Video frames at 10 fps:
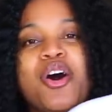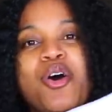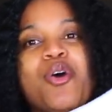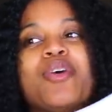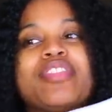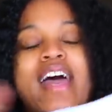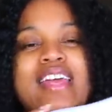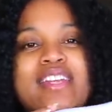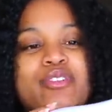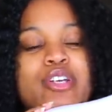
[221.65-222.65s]
So that
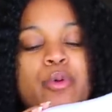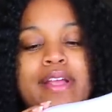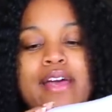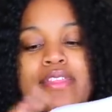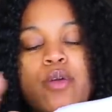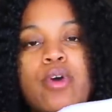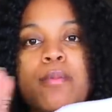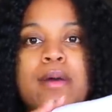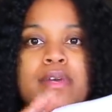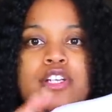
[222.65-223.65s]
didn't really work out that well,
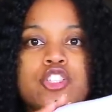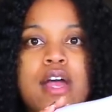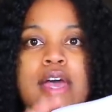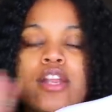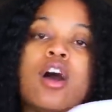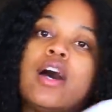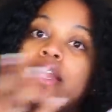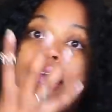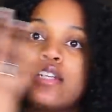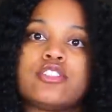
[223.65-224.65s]
but I'm gonna try it on
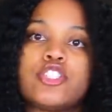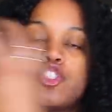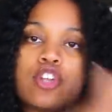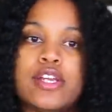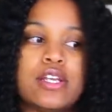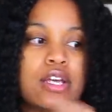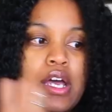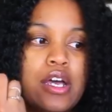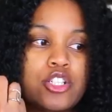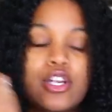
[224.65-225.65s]
actually straight,
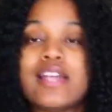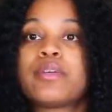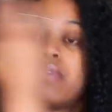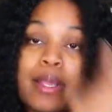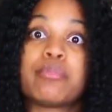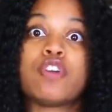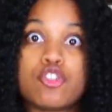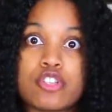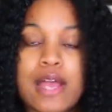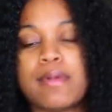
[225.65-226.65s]
uh, trying to like
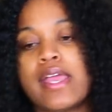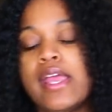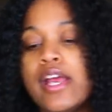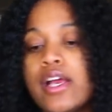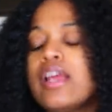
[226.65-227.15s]
blow dry my hair.